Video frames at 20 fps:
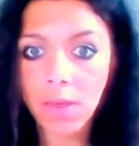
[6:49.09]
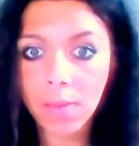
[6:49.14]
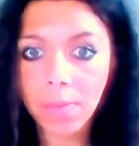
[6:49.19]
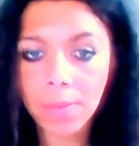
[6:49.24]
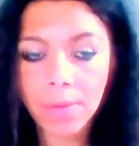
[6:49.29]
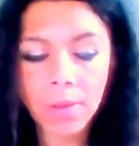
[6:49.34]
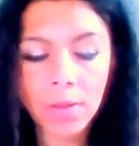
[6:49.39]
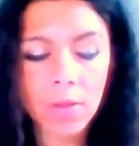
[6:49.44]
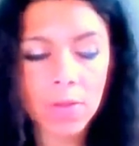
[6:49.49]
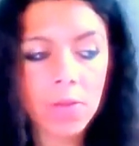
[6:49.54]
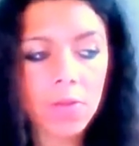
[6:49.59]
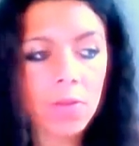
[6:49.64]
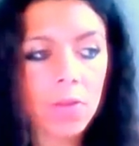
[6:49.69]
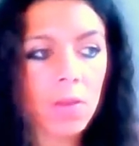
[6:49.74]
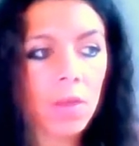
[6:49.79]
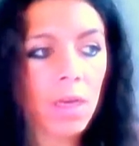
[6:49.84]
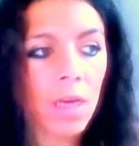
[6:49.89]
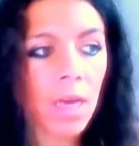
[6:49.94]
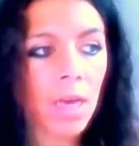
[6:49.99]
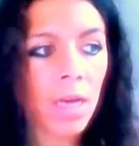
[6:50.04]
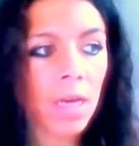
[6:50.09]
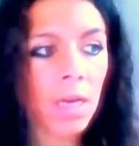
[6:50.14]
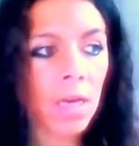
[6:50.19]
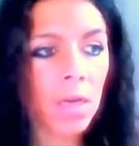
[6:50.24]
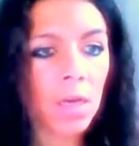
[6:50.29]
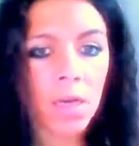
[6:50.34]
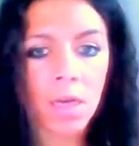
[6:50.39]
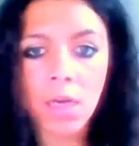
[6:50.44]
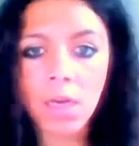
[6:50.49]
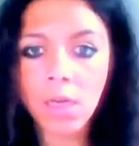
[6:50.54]
A lot, this
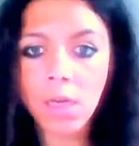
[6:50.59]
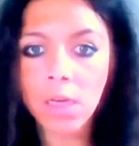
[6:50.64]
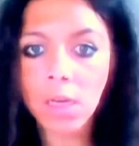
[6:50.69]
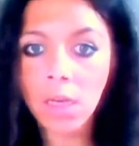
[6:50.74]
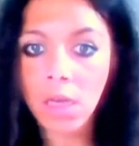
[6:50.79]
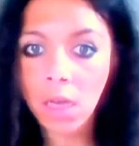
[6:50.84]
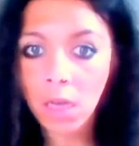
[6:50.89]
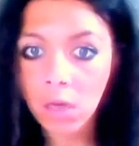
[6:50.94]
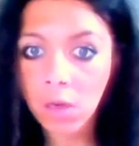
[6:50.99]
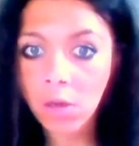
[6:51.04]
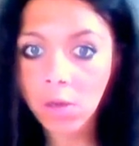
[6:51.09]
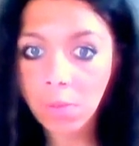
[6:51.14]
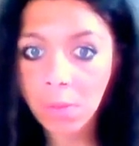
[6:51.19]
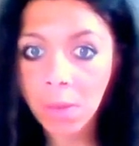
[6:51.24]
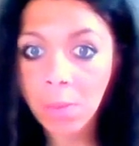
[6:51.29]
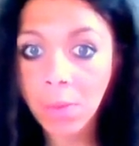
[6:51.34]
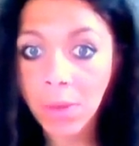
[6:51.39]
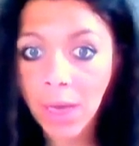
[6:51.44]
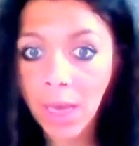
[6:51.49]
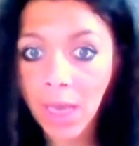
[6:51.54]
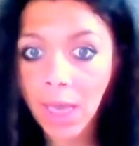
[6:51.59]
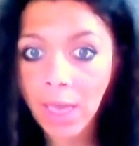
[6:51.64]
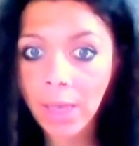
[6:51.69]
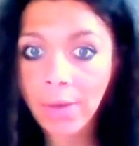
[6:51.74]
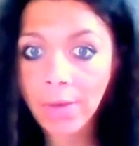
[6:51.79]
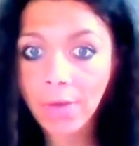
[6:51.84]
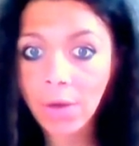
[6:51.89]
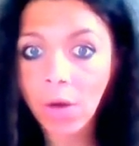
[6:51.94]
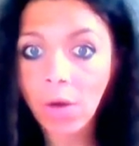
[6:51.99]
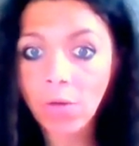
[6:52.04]
happens. A
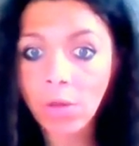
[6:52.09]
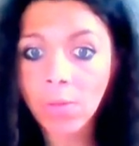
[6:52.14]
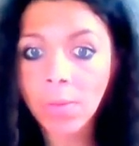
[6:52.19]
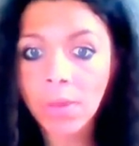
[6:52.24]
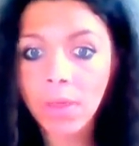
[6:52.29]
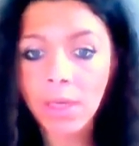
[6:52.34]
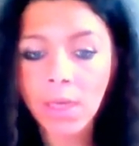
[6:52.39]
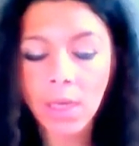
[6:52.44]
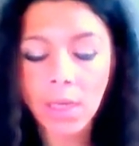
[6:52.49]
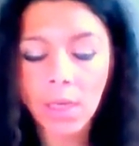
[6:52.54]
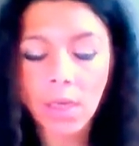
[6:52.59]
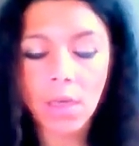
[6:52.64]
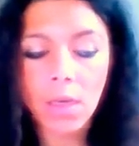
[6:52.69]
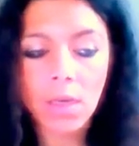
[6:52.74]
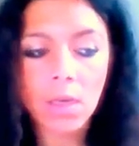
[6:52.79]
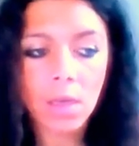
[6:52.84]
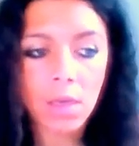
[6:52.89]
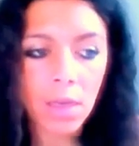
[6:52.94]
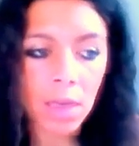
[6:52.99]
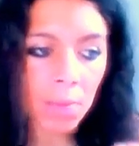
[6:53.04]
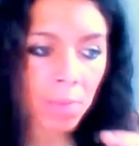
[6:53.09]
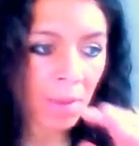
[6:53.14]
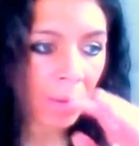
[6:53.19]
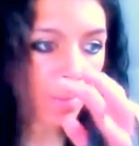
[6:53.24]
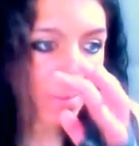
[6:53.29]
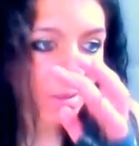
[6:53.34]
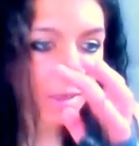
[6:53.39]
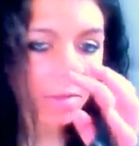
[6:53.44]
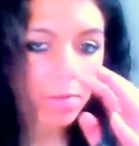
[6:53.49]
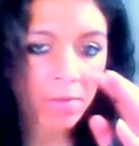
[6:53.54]
lot of people get killed
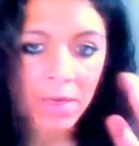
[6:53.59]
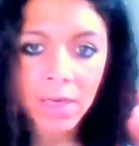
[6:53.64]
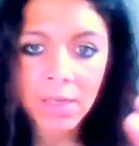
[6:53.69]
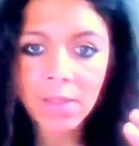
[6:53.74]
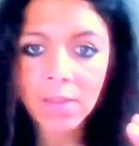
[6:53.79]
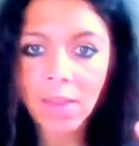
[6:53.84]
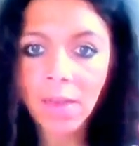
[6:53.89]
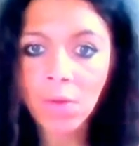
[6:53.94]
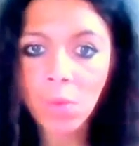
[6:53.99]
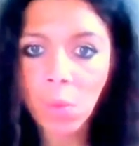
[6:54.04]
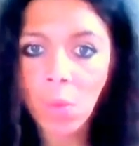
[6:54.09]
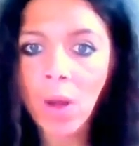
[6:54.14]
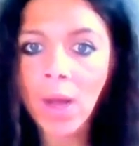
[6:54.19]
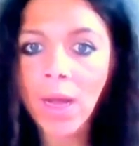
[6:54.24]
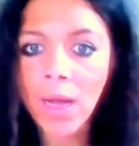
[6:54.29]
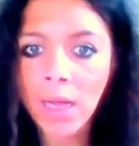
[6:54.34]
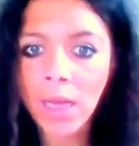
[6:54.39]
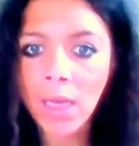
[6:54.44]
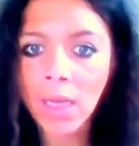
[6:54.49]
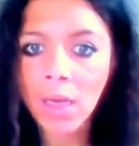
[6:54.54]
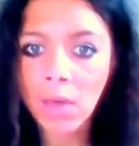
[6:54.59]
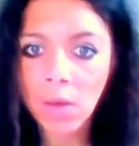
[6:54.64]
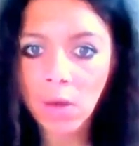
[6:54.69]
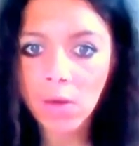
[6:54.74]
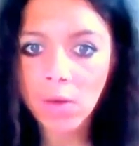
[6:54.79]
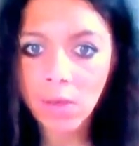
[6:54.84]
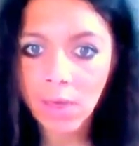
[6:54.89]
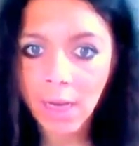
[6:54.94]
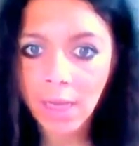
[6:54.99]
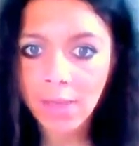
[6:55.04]
horribly, and people don't really
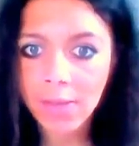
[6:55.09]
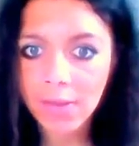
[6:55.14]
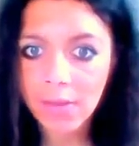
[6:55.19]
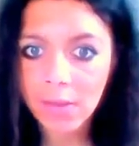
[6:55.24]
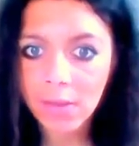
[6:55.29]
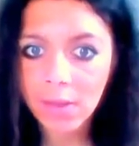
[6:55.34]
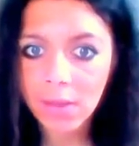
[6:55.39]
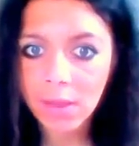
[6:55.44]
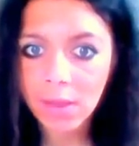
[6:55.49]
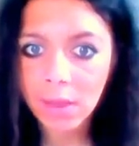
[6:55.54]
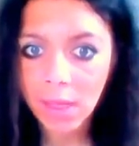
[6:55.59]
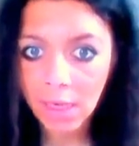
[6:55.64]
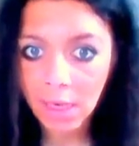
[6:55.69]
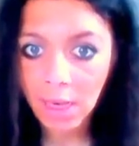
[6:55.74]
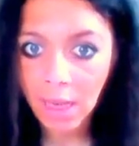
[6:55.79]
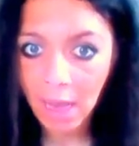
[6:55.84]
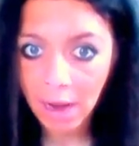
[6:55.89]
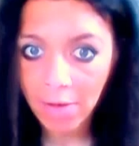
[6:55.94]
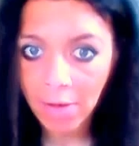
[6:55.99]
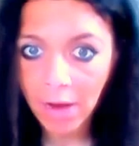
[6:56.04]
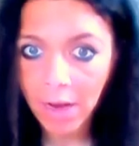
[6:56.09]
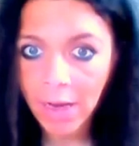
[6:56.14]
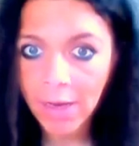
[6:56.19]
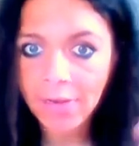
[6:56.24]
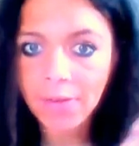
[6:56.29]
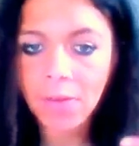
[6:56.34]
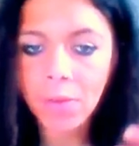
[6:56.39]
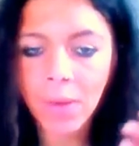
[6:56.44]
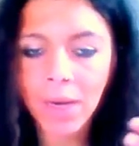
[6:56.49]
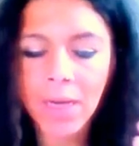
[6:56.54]
understand why God lets,
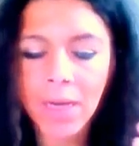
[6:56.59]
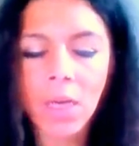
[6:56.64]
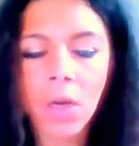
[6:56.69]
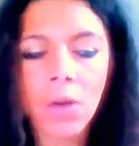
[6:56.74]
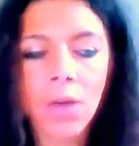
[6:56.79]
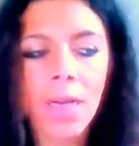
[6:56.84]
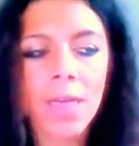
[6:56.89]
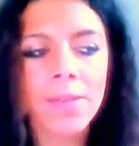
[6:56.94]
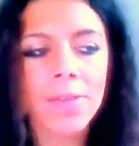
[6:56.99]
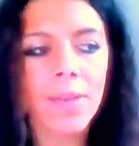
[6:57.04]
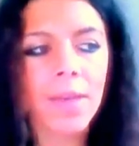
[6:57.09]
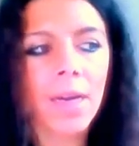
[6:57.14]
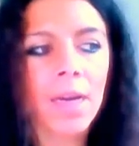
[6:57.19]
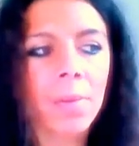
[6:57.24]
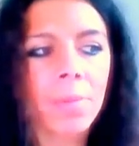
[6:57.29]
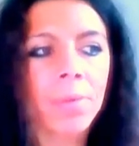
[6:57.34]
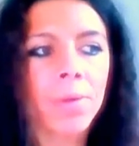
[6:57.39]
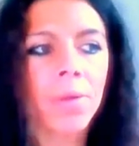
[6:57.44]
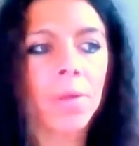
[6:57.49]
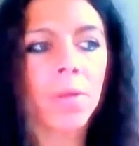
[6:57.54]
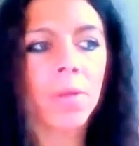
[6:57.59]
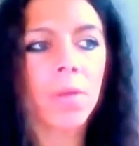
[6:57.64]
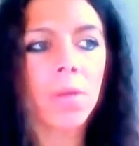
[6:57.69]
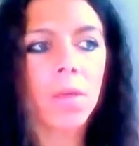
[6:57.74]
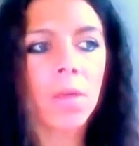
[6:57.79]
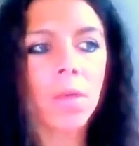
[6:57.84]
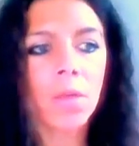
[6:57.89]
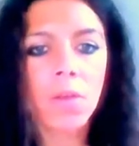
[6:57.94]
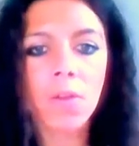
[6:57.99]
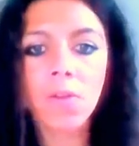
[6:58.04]
in their eyes, why God
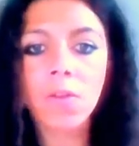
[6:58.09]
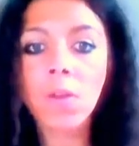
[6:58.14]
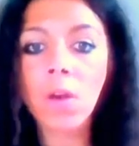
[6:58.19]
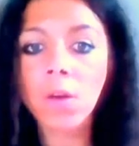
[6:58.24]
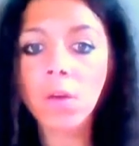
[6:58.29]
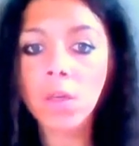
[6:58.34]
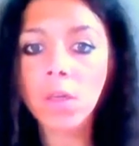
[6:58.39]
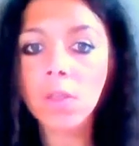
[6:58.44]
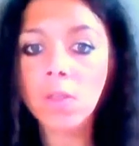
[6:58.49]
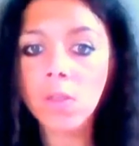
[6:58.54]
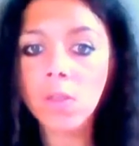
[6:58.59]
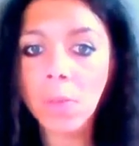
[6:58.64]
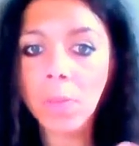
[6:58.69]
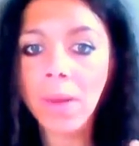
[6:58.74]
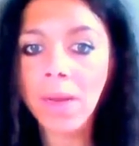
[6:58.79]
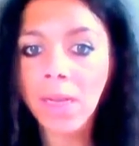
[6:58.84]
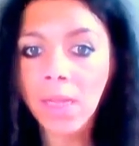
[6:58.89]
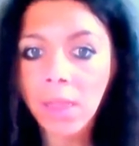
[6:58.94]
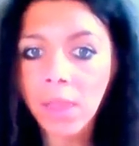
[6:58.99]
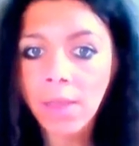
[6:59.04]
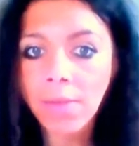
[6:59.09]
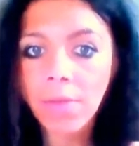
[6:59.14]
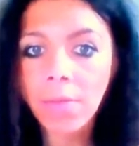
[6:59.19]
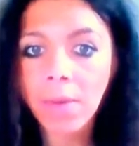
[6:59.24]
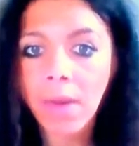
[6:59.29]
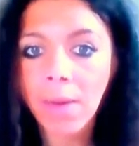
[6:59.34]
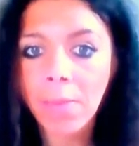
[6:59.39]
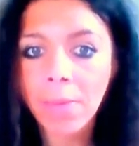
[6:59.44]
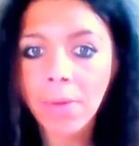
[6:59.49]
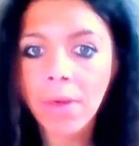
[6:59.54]
lets it happen. Because
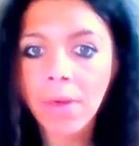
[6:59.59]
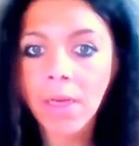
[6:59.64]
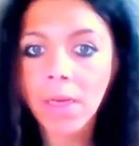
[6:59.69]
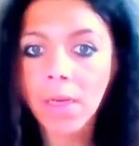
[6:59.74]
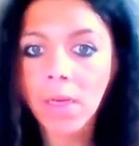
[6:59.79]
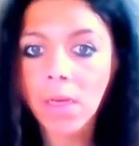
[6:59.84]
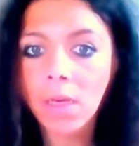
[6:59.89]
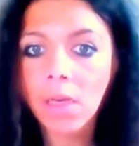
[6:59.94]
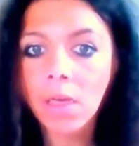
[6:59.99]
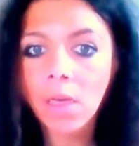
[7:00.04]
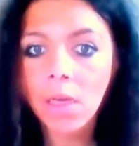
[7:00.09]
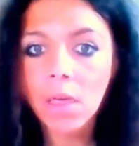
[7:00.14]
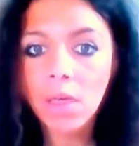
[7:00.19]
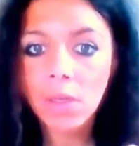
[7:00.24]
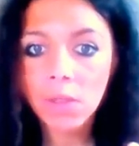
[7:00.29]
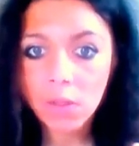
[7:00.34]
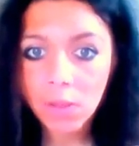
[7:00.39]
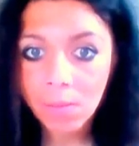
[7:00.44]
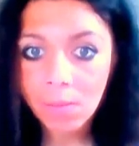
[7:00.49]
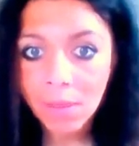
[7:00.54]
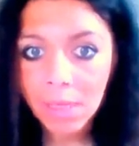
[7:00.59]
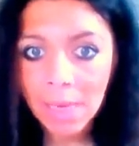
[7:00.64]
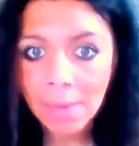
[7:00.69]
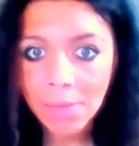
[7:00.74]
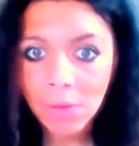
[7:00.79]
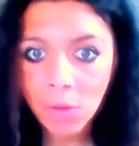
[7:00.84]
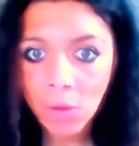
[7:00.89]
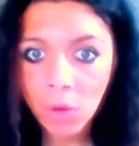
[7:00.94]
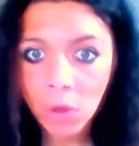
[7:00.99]
God can stop anything from happening.